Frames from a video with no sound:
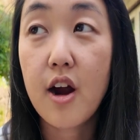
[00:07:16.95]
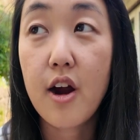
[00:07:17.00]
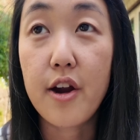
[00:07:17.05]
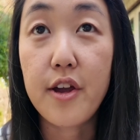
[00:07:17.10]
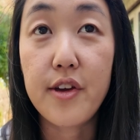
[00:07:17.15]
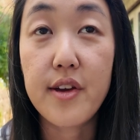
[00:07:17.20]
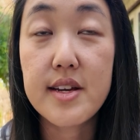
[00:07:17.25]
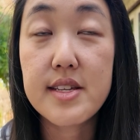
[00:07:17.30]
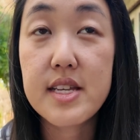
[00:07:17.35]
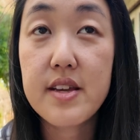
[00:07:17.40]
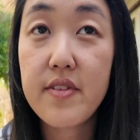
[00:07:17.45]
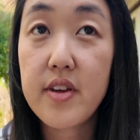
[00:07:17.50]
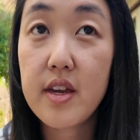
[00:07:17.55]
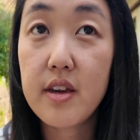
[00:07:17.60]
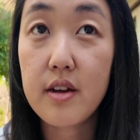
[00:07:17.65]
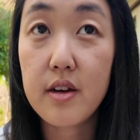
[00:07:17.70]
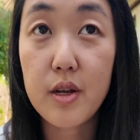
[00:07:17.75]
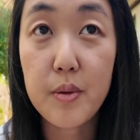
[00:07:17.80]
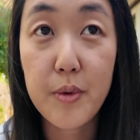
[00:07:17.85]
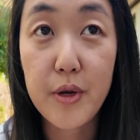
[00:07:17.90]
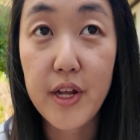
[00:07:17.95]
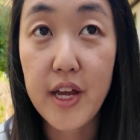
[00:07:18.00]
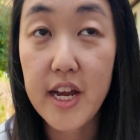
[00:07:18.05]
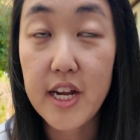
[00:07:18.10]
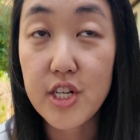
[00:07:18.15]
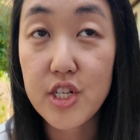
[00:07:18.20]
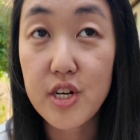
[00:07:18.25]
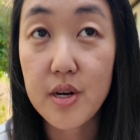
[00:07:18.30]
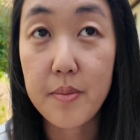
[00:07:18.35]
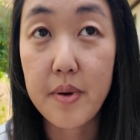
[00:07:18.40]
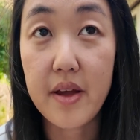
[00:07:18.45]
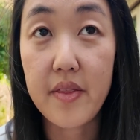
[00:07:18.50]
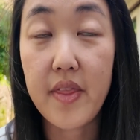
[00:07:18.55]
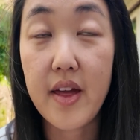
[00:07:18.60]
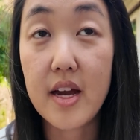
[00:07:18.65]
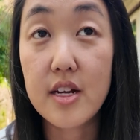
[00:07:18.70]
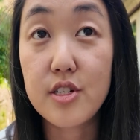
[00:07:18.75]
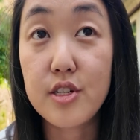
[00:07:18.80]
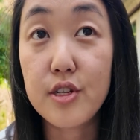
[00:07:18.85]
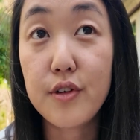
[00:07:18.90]
Are you guys having good communication about
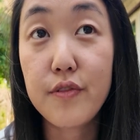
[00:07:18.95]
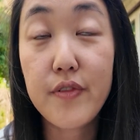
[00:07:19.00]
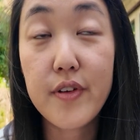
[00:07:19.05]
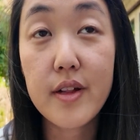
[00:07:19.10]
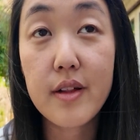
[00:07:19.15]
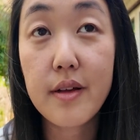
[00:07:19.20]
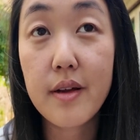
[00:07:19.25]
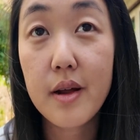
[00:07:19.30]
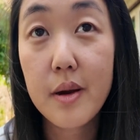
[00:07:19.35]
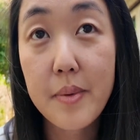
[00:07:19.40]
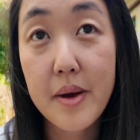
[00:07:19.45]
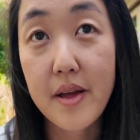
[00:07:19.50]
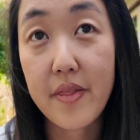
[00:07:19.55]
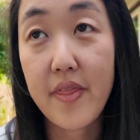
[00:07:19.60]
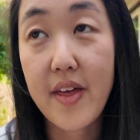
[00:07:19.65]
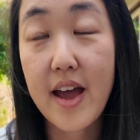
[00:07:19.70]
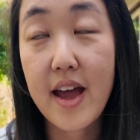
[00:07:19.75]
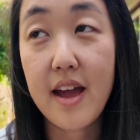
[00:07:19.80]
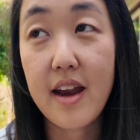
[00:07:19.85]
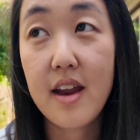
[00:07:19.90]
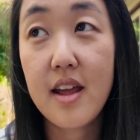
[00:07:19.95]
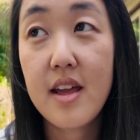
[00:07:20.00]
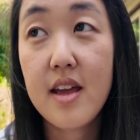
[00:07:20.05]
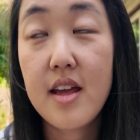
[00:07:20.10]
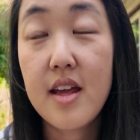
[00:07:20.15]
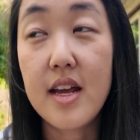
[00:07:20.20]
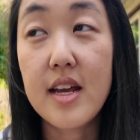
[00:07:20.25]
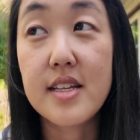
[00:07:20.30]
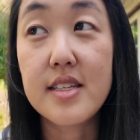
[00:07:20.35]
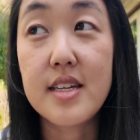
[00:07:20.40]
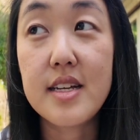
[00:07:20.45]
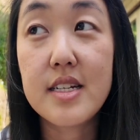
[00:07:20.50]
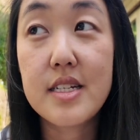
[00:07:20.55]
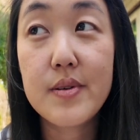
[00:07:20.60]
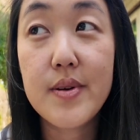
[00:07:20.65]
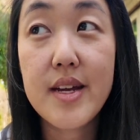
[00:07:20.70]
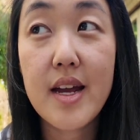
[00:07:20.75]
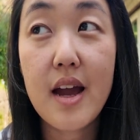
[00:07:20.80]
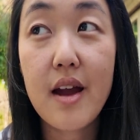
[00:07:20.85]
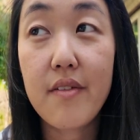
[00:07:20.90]
that? Do you feel good about that? Is he
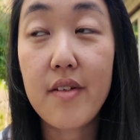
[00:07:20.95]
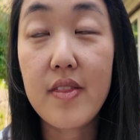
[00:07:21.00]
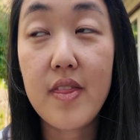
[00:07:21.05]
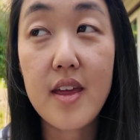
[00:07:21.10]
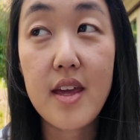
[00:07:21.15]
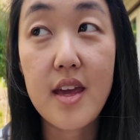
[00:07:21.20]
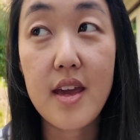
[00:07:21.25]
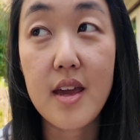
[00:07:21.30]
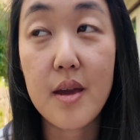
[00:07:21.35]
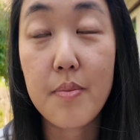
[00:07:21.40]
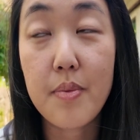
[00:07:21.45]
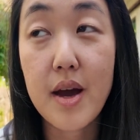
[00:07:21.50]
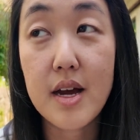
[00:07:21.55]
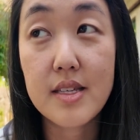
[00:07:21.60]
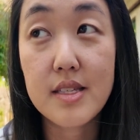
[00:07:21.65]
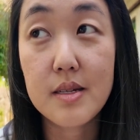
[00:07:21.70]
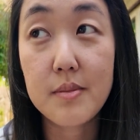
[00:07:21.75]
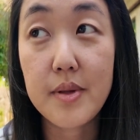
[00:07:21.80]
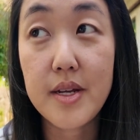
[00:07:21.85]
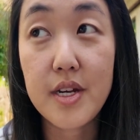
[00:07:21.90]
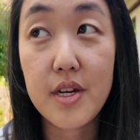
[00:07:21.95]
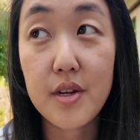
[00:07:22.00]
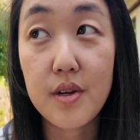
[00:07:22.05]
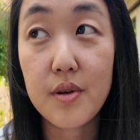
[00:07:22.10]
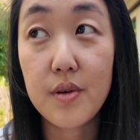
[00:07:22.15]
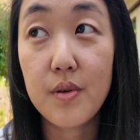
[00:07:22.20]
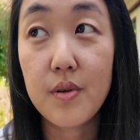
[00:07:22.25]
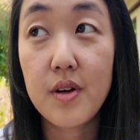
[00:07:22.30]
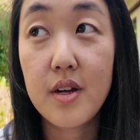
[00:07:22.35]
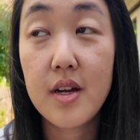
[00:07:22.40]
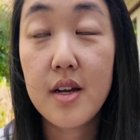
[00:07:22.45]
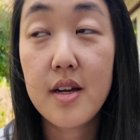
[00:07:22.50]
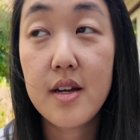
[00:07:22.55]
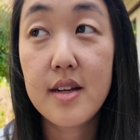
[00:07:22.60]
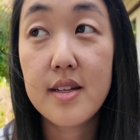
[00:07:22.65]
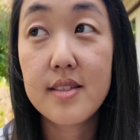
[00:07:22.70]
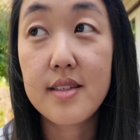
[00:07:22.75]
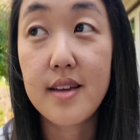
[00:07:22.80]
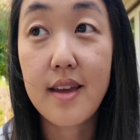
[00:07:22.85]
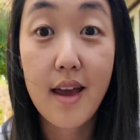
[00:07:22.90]
doing everything he could possibly do
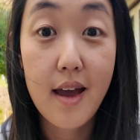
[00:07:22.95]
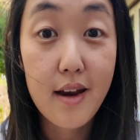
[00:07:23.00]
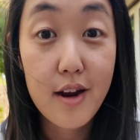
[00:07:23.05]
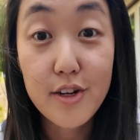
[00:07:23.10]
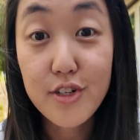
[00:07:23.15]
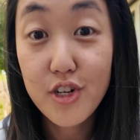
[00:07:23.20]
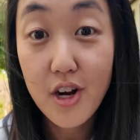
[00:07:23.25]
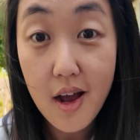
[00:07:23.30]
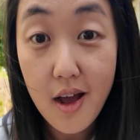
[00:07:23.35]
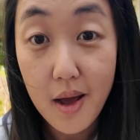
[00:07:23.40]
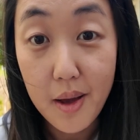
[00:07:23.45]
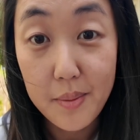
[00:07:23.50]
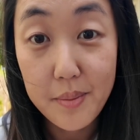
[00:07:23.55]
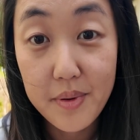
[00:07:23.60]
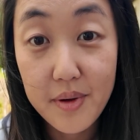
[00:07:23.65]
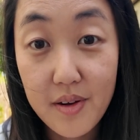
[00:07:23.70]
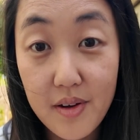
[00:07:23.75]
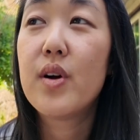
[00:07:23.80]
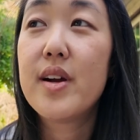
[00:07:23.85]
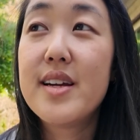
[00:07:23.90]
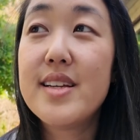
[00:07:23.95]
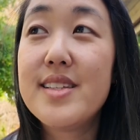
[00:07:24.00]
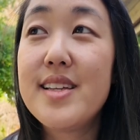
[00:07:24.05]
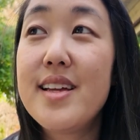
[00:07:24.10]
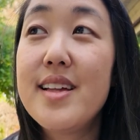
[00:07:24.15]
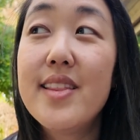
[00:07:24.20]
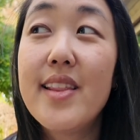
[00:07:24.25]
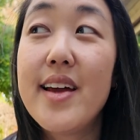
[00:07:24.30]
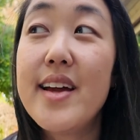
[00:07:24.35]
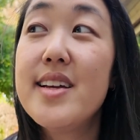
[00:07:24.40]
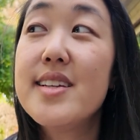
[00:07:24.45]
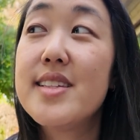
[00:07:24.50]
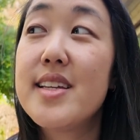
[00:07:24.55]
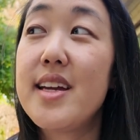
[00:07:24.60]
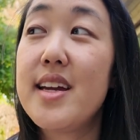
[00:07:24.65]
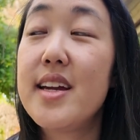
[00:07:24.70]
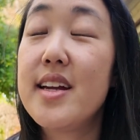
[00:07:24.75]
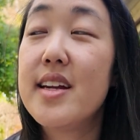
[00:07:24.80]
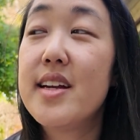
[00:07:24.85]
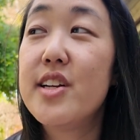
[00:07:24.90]
to get a job? Or is he
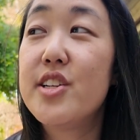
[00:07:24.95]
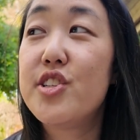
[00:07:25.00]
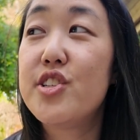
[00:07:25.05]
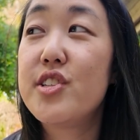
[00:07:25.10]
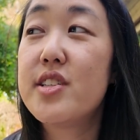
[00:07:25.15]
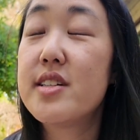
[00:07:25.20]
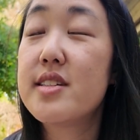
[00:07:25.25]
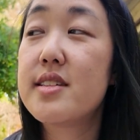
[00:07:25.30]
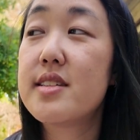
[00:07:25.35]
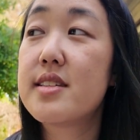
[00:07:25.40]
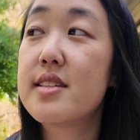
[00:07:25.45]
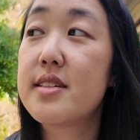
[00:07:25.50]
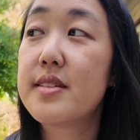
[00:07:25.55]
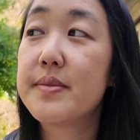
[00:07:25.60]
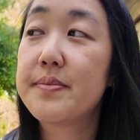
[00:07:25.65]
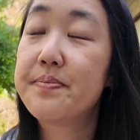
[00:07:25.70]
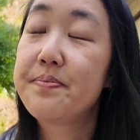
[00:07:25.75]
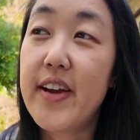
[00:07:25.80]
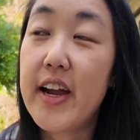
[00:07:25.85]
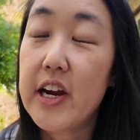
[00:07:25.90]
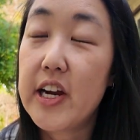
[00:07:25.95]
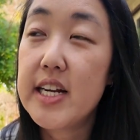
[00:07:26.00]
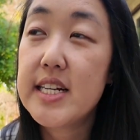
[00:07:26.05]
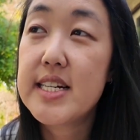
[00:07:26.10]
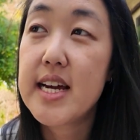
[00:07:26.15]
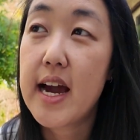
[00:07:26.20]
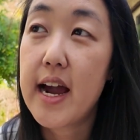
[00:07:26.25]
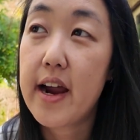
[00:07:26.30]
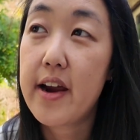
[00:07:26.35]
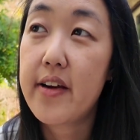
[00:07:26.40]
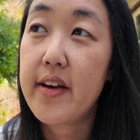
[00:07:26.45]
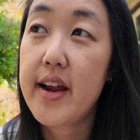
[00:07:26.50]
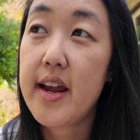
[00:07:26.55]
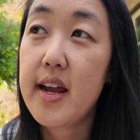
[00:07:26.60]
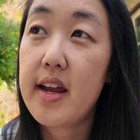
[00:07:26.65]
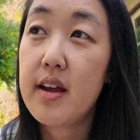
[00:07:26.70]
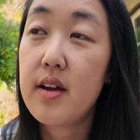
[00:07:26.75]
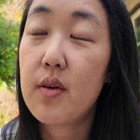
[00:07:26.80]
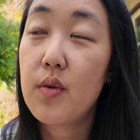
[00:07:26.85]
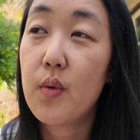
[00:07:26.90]
lazy? It's just very
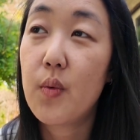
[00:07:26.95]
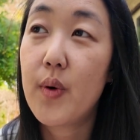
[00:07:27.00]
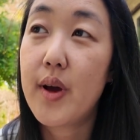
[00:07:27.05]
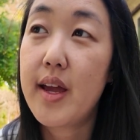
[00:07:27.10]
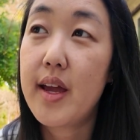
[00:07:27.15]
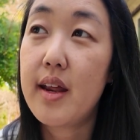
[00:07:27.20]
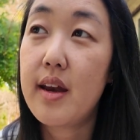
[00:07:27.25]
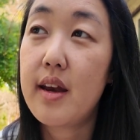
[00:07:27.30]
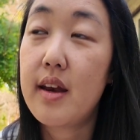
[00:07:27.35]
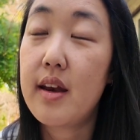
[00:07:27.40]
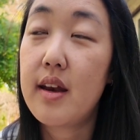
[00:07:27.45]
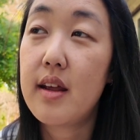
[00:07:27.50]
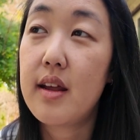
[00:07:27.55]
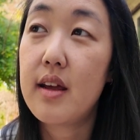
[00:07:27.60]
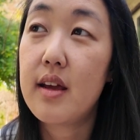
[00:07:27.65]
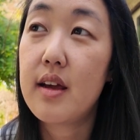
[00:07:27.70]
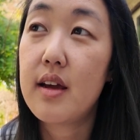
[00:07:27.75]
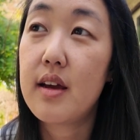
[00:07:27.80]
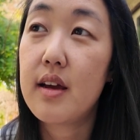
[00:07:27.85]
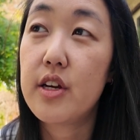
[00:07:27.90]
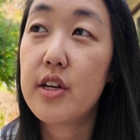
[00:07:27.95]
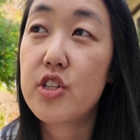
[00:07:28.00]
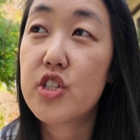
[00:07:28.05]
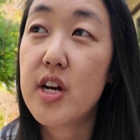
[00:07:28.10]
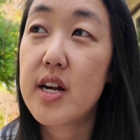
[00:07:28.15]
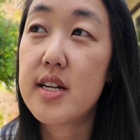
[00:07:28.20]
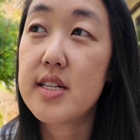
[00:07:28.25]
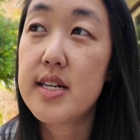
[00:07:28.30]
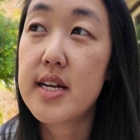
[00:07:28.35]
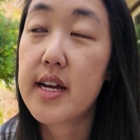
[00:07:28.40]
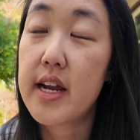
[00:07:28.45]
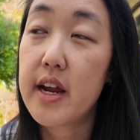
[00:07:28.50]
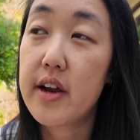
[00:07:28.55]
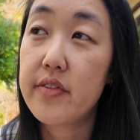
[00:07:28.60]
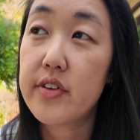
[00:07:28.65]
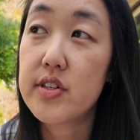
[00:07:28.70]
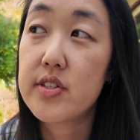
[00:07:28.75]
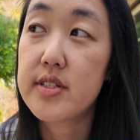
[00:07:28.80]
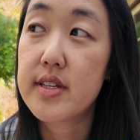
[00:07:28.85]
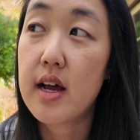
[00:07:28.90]
tiring when you're trying to take care
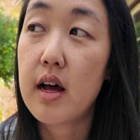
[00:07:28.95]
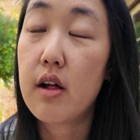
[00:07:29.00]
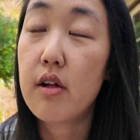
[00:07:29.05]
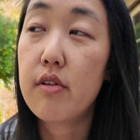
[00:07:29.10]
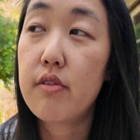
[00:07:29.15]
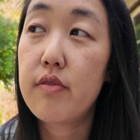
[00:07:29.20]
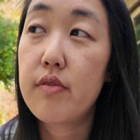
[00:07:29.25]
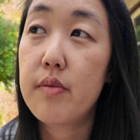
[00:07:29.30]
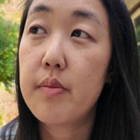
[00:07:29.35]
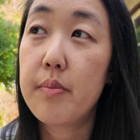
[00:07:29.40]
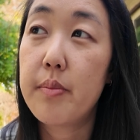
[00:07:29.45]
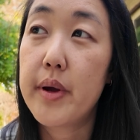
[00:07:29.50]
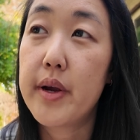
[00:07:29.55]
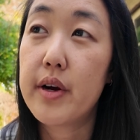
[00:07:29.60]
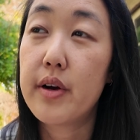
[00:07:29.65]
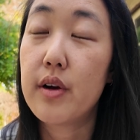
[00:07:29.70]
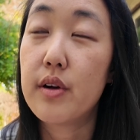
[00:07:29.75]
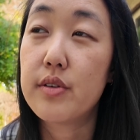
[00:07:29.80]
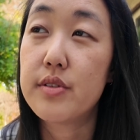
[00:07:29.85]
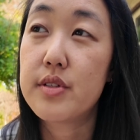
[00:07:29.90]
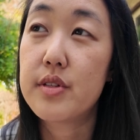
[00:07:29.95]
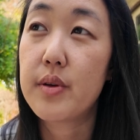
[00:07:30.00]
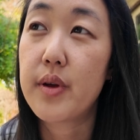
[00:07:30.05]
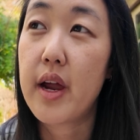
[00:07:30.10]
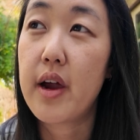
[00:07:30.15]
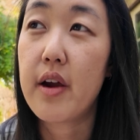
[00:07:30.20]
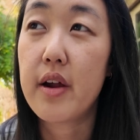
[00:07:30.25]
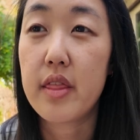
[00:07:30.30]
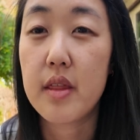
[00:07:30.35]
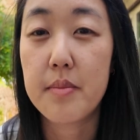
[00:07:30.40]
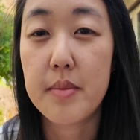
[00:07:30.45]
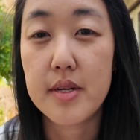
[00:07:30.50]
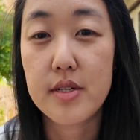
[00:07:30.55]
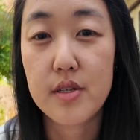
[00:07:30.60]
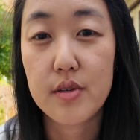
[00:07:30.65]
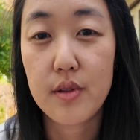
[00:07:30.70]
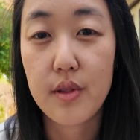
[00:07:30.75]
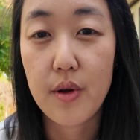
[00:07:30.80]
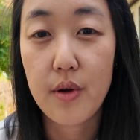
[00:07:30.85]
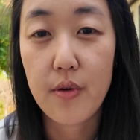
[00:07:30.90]
of yourself, but you're also carrying the
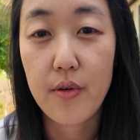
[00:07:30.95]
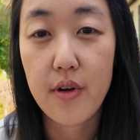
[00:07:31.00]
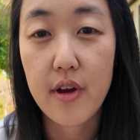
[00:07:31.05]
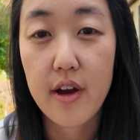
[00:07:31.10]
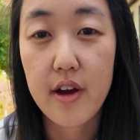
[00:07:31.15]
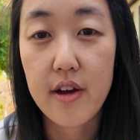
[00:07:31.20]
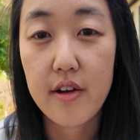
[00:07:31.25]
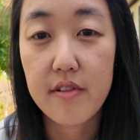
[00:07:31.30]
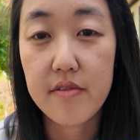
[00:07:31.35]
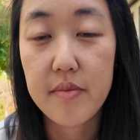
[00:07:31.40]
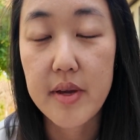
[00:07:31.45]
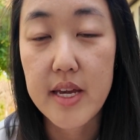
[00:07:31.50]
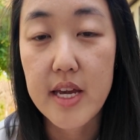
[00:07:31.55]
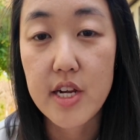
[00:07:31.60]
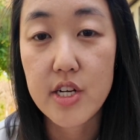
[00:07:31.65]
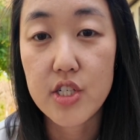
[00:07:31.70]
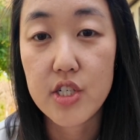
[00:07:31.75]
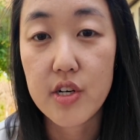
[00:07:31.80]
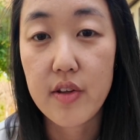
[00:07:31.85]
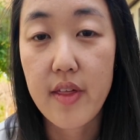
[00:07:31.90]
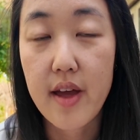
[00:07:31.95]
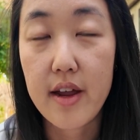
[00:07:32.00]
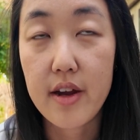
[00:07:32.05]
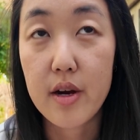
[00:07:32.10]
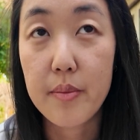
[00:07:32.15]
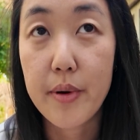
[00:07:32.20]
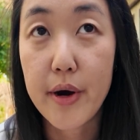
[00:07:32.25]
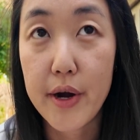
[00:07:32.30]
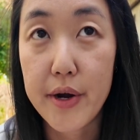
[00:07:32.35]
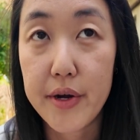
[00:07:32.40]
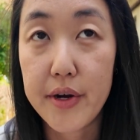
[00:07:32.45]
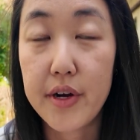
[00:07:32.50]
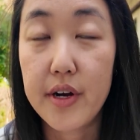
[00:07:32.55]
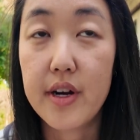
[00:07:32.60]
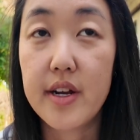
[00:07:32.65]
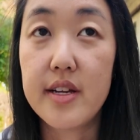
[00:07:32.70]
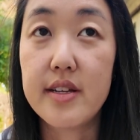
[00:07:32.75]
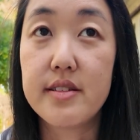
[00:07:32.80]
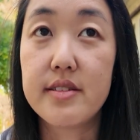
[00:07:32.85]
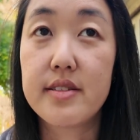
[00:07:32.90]
mental load of making sure that your
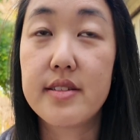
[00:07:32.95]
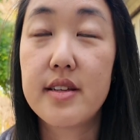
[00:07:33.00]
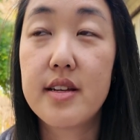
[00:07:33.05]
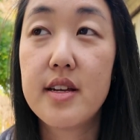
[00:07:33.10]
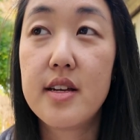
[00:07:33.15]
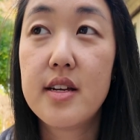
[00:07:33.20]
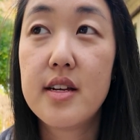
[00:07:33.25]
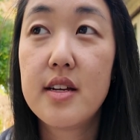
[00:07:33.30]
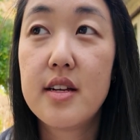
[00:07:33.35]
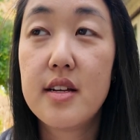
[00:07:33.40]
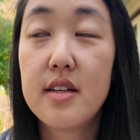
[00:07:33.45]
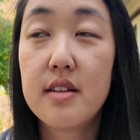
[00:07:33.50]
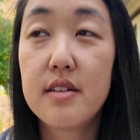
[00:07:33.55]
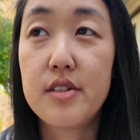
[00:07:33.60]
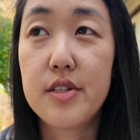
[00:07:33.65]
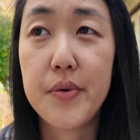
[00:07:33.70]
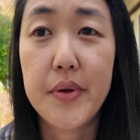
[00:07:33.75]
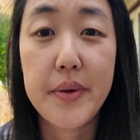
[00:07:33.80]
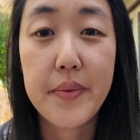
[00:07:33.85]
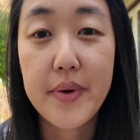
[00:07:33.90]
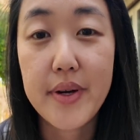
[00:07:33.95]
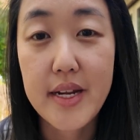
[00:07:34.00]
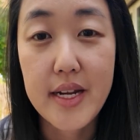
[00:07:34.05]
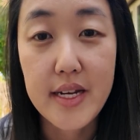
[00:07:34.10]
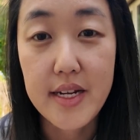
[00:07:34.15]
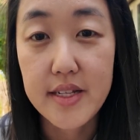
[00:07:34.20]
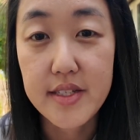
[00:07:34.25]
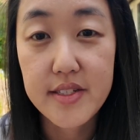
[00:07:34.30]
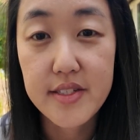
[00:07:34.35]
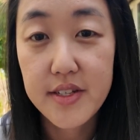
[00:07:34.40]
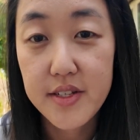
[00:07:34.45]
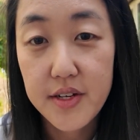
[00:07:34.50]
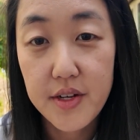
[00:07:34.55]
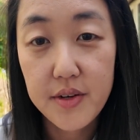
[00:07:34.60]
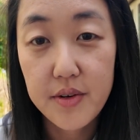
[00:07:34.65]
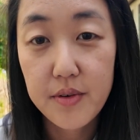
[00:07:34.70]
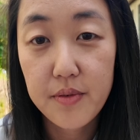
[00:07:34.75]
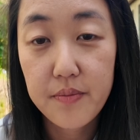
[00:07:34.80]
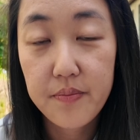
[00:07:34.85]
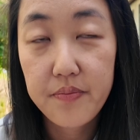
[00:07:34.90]
partner is doing what he needs to
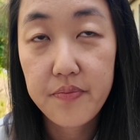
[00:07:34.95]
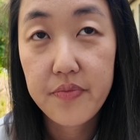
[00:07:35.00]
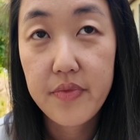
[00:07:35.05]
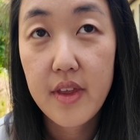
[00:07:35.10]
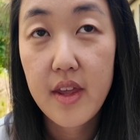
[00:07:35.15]
do.